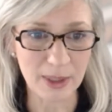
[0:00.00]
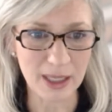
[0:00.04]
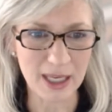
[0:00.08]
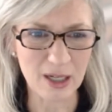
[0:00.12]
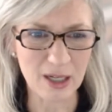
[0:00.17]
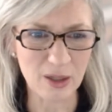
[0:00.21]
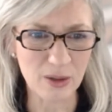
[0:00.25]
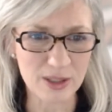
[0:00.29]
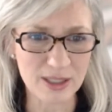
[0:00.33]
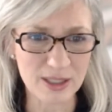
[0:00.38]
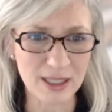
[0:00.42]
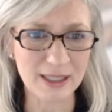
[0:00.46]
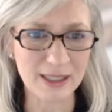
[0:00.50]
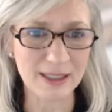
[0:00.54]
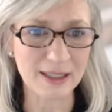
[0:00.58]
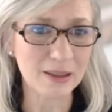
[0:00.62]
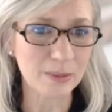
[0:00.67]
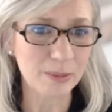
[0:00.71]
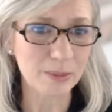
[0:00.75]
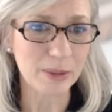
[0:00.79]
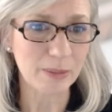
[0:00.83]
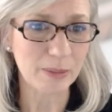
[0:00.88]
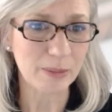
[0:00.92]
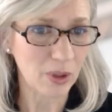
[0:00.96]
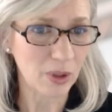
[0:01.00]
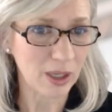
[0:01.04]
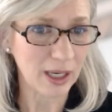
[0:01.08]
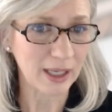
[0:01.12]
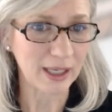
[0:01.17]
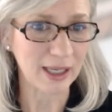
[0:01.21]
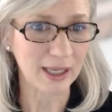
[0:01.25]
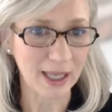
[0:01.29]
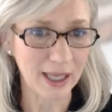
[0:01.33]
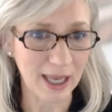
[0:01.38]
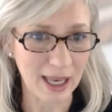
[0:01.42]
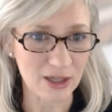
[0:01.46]
It looks a little bit more like
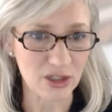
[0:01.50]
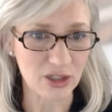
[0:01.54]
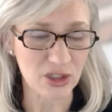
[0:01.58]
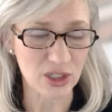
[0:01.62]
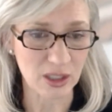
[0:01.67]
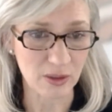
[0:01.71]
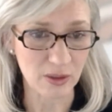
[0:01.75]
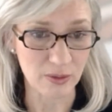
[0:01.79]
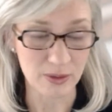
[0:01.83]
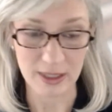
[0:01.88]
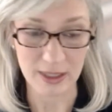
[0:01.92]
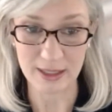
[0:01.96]
a cash close.